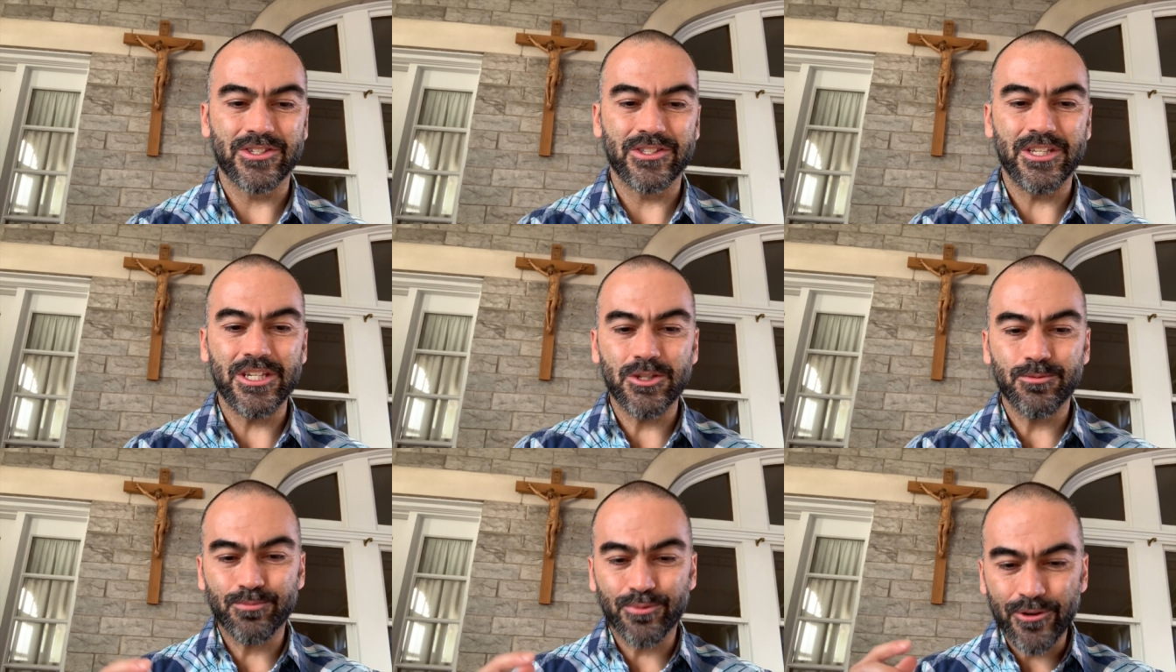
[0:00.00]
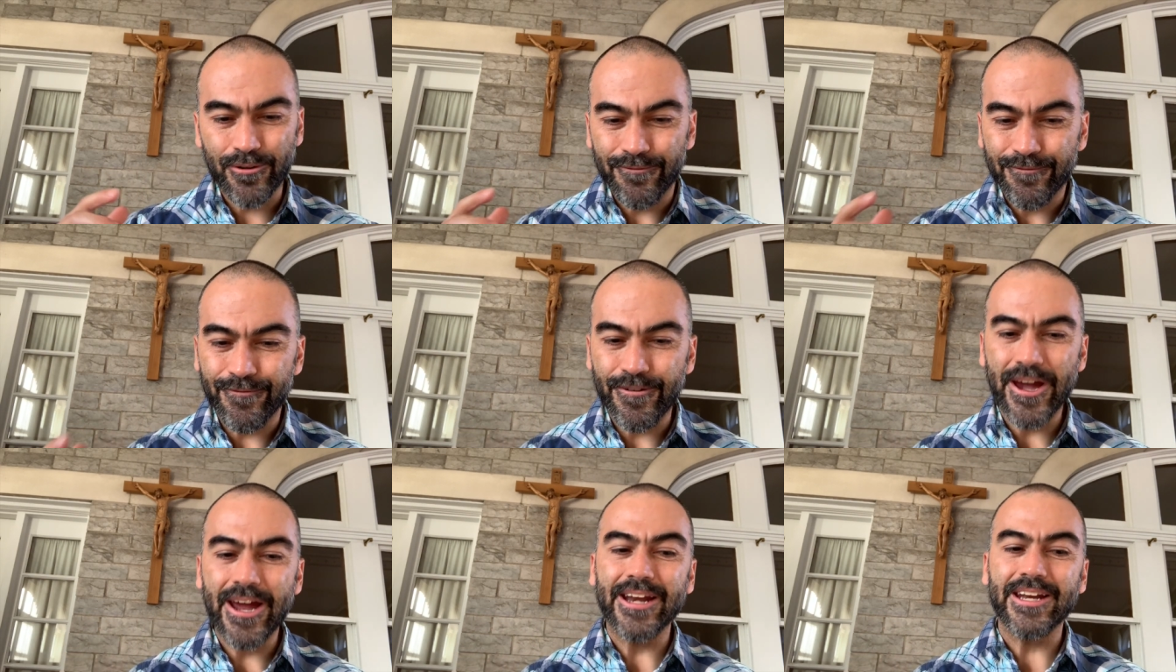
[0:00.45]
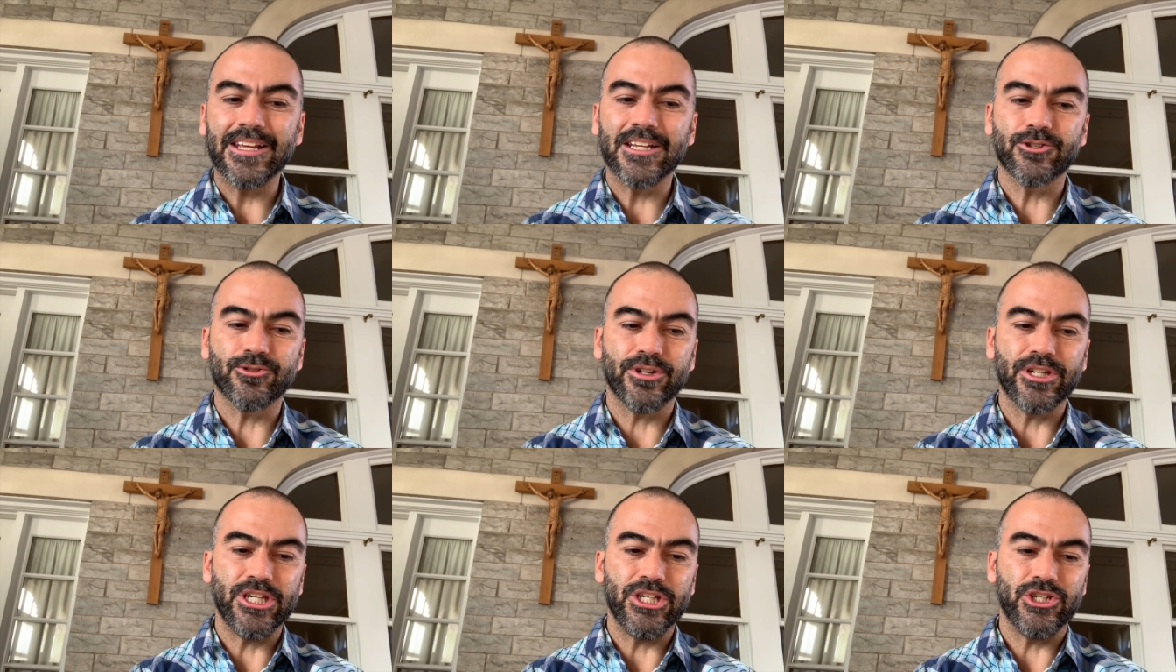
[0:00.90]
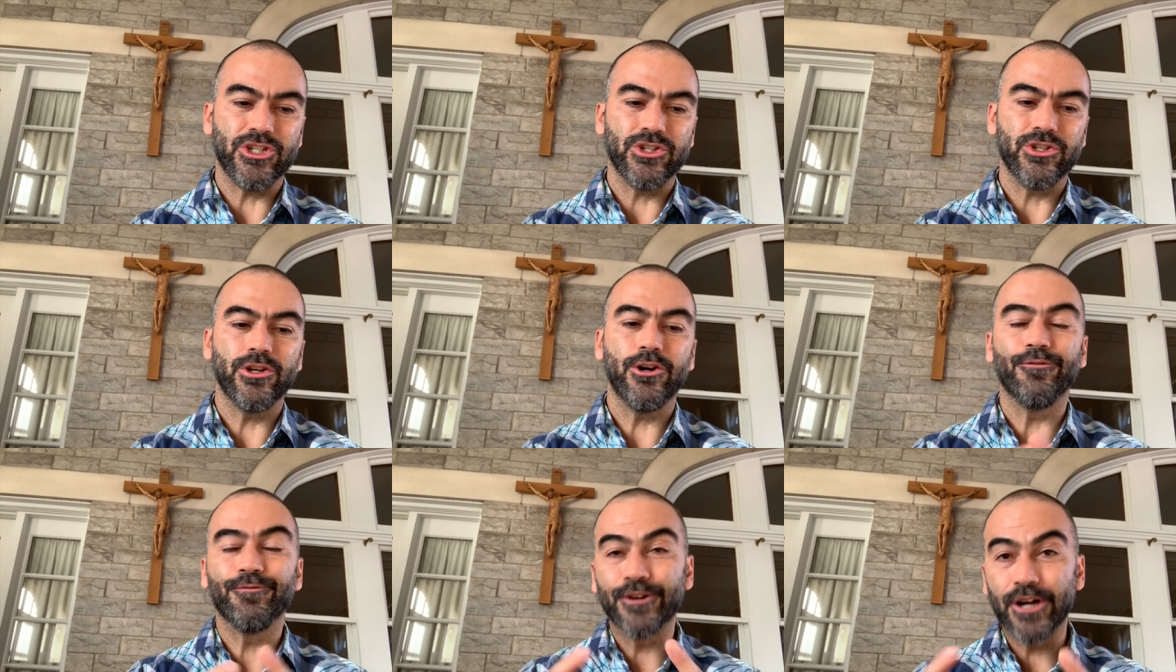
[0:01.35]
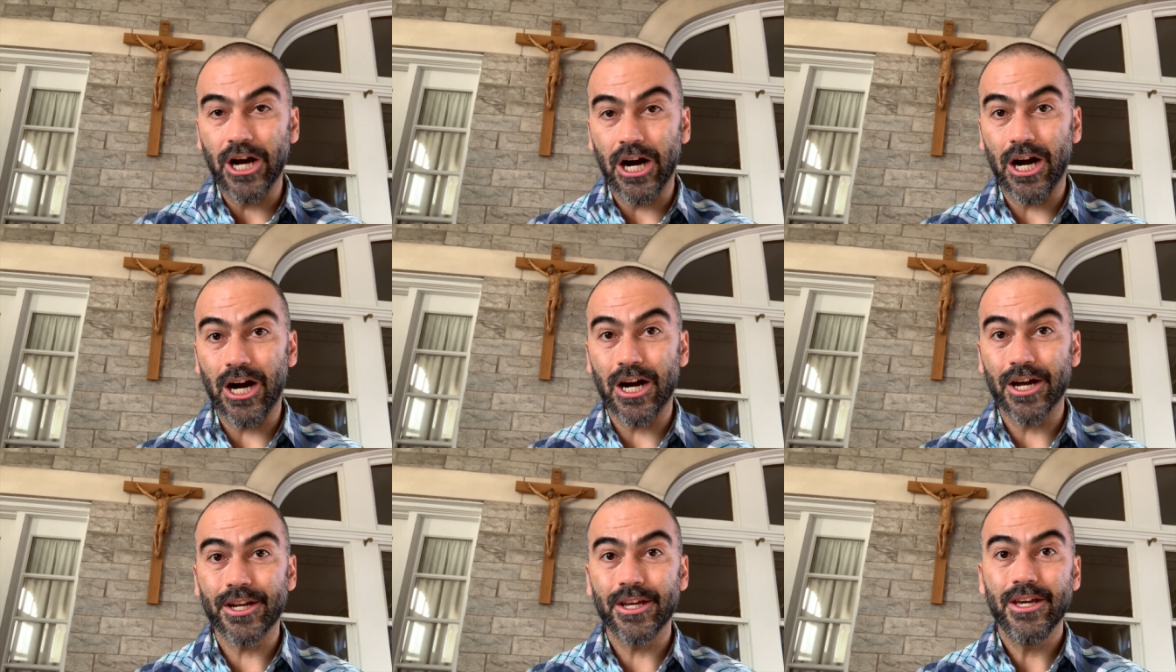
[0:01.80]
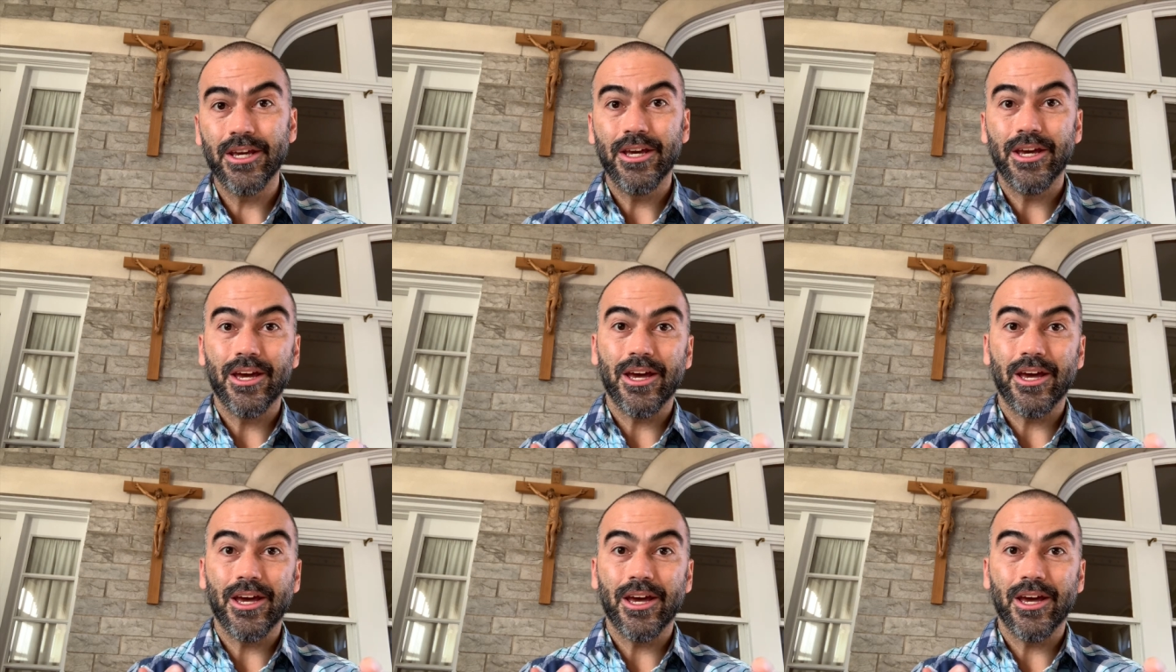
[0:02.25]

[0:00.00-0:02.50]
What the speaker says: this prophetic tradition of God